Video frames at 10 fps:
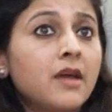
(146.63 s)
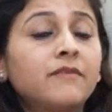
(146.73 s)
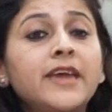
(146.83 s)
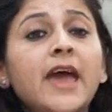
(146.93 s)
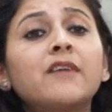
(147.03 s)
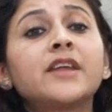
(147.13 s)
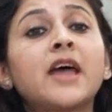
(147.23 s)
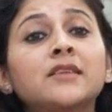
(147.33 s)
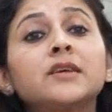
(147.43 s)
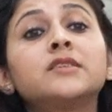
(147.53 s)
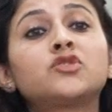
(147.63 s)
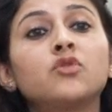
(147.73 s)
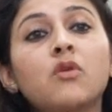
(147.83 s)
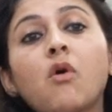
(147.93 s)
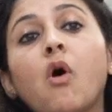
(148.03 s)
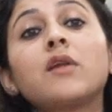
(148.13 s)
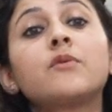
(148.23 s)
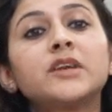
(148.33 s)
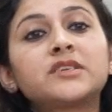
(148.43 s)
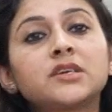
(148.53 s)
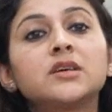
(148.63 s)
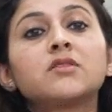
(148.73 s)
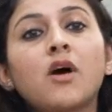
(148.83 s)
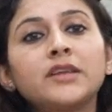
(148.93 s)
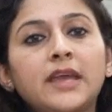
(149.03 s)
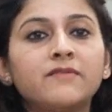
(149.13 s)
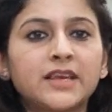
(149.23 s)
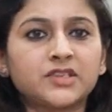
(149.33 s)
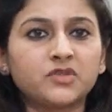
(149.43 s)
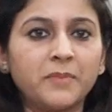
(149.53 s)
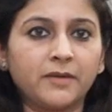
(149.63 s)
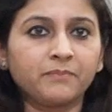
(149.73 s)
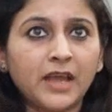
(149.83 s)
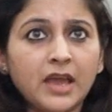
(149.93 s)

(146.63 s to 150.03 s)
We have another tool called Return on Investment,